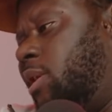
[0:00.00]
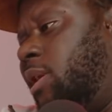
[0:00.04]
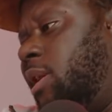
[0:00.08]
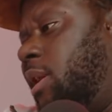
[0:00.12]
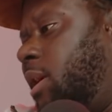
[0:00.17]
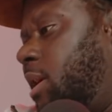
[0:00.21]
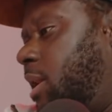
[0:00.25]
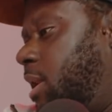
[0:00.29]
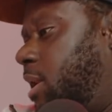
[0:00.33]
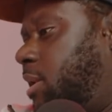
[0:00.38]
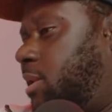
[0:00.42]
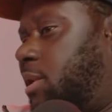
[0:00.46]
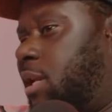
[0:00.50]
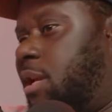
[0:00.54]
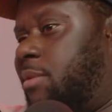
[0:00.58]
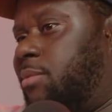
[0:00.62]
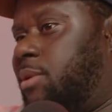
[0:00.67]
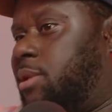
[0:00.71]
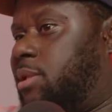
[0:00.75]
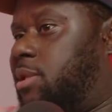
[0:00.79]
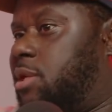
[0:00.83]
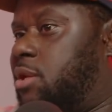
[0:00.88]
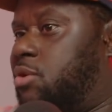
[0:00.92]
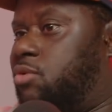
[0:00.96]
a nigga? They damn,
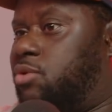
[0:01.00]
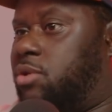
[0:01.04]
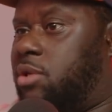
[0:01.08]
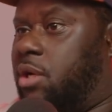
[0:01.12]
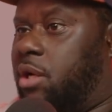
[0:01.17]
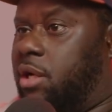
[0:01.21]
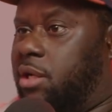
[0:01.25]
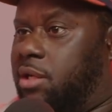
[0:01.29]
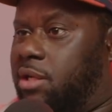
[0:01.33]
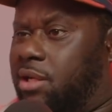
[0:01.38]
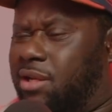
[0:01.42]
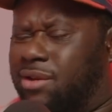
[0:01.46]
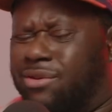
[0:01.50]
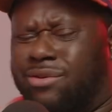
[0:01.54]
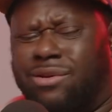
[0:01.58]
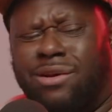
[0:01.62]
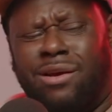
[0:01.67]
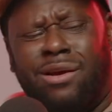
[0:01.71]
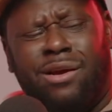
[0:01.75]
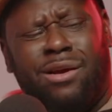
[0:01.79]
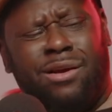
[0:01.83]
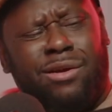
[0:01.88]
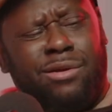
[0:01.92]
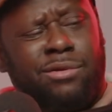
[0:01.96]
they say you sucking dick.
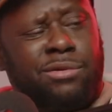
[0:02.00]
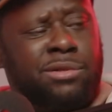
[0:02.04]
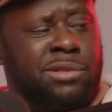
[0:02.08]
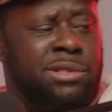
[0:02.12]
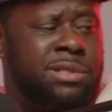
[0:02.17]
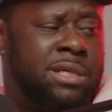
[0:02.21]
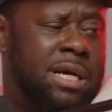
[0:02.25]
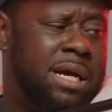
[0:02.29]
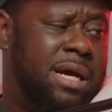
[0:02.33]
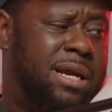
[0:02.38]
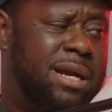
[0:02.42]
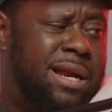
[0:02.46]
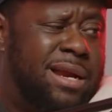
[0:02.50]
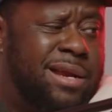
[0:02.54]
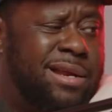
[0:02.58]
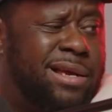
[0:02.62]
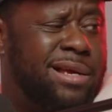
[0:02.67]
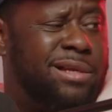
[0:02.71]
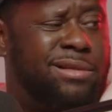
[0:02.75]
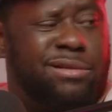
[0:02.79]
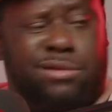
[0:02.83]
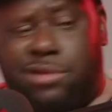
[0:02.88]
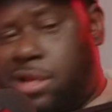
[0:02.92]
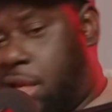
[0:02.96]
Sucking that
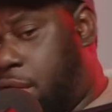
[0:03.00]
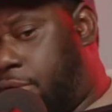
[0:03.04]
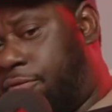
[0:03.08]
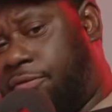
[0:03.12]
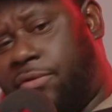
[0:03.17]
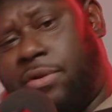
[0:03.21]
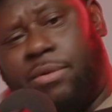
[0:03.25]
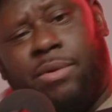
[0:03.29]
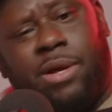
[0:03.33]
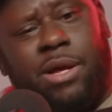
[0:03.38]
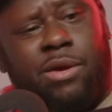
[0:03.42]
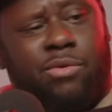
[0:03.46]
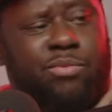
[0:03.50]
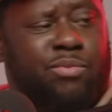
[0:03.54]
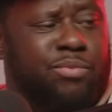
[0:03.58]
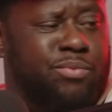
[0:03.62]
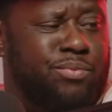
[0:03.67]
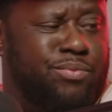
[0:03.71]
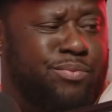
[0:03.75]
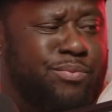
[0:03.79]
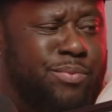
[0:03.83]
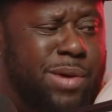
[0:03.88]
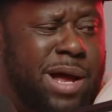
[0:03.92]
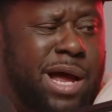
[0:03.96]
nigga dick
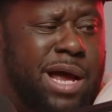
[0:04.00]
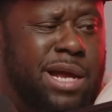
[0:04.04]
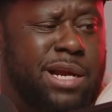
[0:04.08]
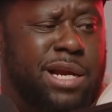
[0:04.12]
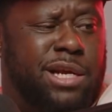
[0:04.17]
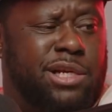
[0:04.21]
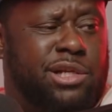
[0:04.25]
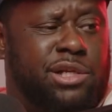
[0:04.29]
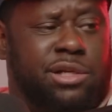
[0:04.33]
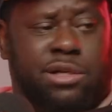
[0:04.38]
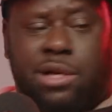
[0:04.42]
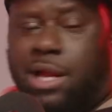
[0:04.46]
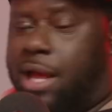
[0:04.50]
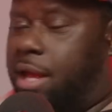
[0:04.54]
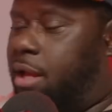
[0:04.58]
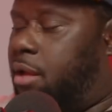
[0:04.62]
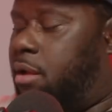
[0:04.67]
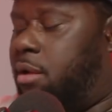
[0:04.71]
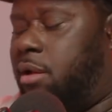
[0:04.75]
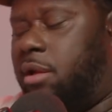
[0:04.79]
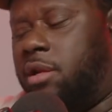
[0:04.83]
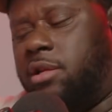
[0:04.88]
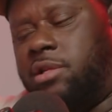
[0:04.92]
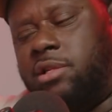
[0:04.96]
for buying this. like,
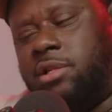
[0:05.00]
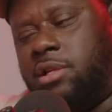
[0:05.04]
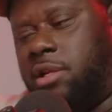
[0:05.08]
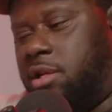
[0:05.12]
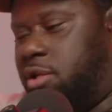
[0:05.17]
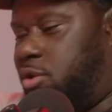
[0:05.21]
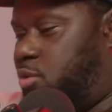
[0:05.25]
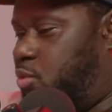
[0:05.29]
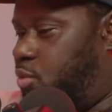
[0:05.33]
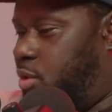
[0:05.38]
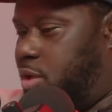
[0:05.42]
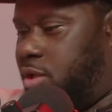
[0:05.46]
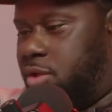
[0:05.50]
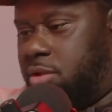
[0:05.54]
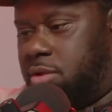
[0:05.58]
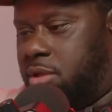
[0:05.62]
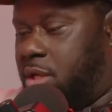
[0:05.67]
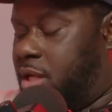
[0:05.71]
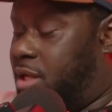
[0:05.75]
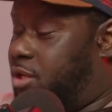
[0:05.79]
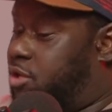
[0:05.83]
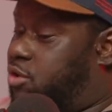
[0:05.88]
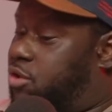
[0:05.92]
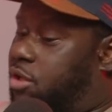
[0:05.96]
is is
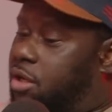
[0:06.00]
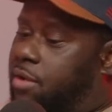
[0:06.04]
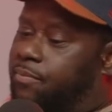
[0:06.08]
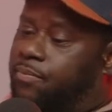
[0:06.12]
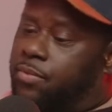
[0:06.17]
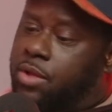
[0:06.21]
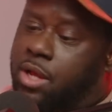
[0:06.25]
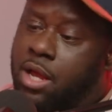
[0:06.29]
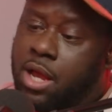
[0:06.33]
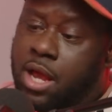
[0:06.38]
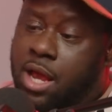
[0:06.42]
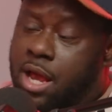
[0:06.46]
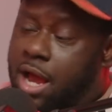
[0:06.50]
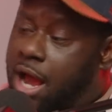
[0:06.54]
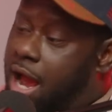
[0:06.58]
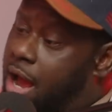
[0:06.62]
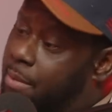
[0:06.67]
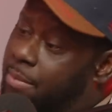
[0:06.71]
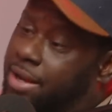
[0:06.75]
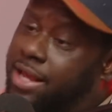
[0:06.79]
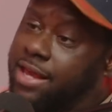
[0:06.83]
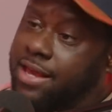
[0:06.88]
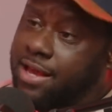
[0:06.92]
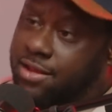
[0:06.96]
is
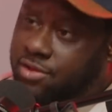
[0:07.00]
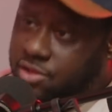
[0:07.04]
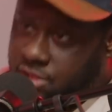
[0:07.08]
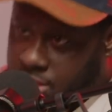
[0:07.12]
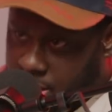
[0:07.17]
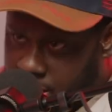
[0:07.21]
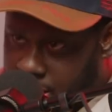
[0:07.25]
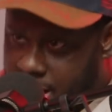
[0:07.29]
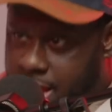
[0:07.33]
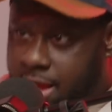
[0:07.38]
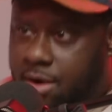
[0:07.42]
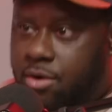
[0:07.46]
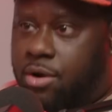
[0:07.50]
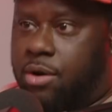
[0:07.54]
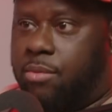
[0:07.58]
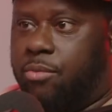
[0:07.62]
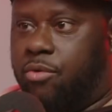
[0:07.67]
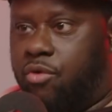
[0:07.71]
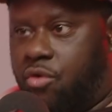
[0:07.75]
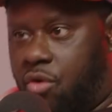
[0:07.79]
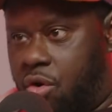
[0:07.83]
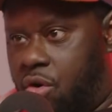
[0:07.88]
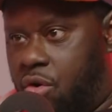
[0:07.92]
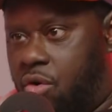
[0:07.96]
I'm against it now
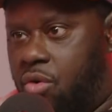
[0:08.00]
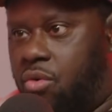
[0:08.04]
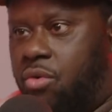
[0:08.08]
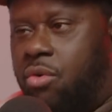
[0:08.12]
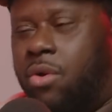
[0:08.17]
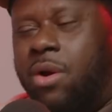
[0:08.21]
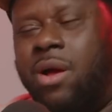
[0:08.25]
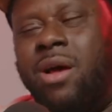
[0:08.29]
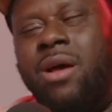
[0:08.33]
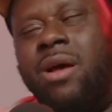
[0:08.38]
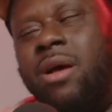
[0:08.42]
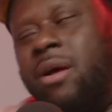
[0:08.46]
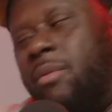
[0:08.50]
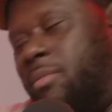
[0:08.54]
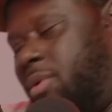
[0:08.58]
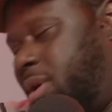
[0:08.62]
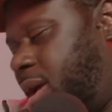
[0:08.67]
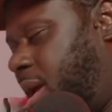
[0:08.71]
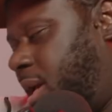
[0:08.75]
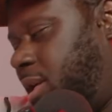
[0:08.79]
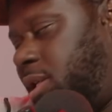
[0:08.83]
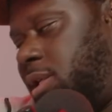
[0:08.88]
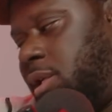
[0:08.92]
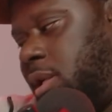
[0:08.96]
I'm grown, but
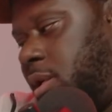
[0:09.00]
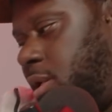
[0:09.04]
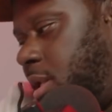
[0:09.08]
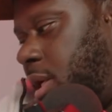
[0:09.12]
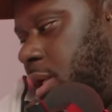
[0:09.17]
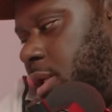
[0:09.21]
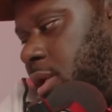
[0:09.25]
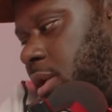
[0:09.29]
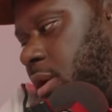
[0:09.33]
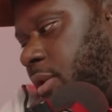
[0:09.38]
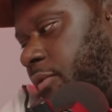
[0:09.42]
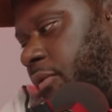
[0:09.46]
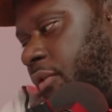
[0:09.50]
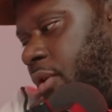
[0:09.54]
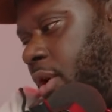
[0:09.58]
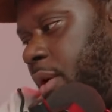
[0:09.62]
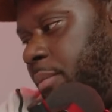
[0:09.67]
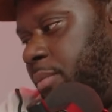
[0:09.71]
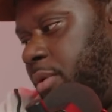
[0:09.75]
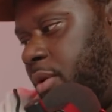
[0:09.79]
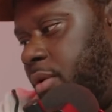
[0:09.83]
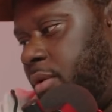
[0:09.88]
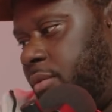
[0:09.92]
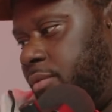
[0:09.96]
I should that should have fucked
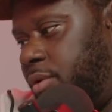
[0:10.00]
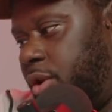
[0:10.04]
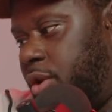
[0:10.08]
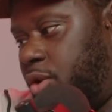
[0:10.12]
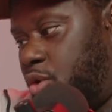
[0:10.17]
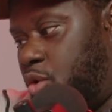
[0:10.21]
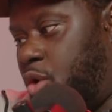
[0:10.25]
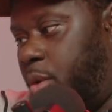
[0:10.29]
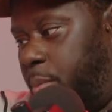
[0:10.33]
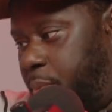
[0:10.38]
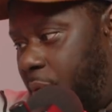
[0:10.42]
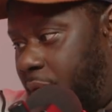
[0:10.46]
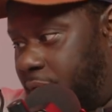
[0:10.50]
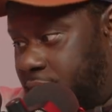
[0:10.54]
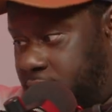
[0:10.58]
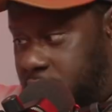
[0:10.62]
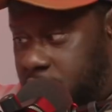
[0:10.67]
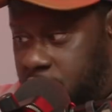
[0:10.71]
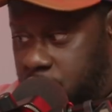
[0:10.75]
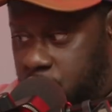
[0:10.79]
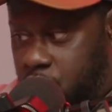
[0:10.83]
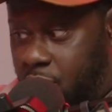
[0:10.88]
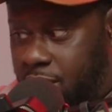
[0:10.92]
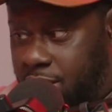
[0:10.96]
up your, your thought
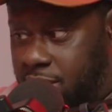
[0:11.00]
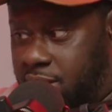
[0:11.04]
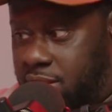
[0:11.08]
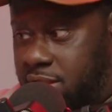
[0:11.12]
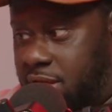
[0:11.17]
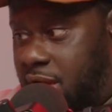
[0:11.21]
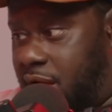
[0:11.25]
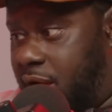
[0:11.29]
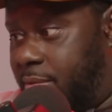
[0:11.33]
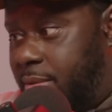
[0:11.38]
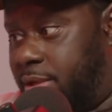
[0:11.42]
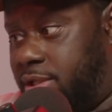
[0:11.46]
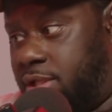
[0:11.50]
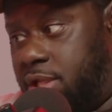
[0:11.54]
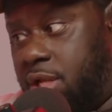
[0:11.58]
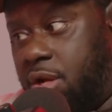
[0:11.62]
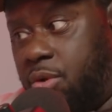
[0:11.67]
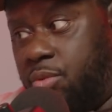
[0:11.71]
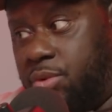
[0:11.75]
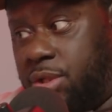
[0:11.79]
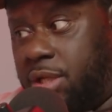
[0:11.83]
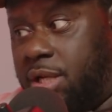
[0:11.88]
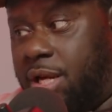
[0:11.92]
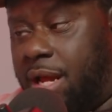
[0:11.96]
process. So at the time I
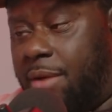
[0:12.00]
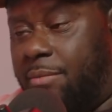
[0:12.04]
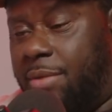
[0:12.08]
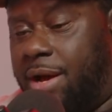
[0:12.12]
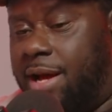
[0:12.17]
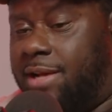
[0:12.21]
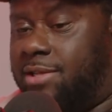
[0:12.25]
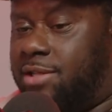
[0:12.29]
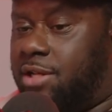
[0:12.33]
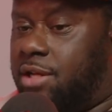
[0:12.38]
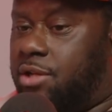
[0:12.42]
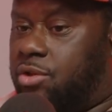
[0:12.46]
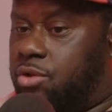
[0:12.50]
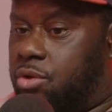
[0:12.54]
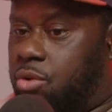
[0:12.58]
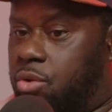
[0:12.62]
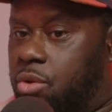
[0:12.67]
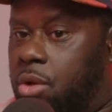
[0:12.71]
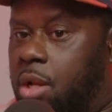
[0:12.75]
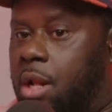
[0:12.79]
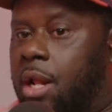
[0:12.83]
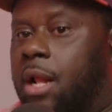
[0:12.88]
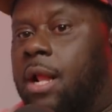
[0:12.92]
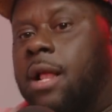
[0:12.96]
still was in that mind state.
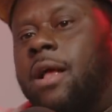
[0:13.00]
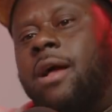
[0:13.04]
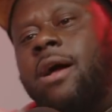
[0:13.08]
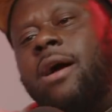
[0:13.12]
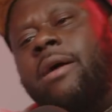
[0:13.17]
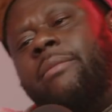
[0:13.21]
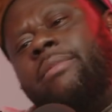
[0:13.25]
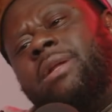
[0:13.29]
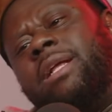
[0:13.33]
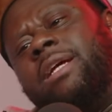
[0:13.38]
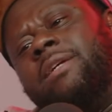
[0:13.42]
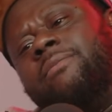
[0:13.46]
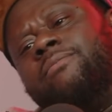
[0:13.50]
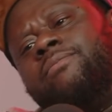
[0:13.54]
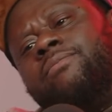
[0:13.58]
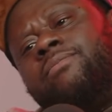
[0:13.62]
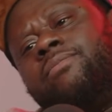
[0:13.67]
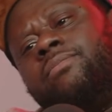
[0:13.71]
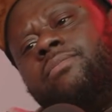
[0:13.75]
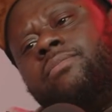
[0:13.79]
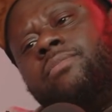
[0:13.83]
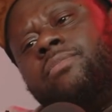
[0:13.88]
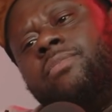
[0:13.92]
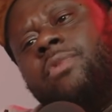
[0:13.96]
So I'm like,
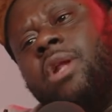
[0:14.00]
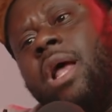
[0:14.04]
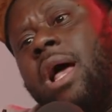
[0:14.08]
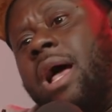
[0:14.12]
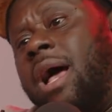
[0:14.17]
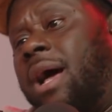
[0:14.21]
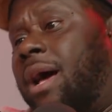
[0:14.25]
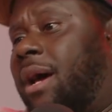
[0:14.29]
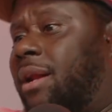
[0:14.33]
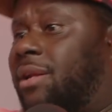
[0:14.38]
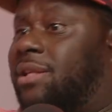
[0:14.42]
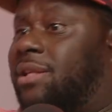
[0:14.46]
nah, I gotta